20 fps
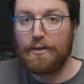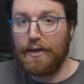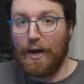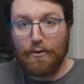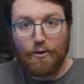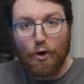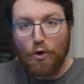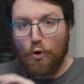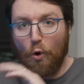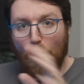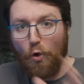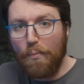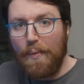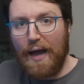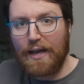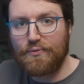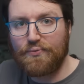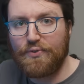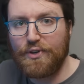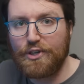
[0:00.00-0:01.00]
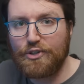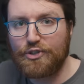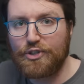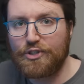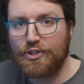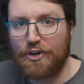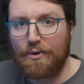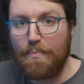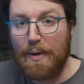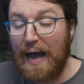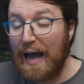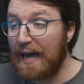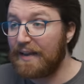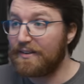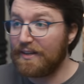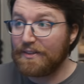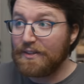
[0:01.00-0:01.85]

Now, not all matte finishes are bad,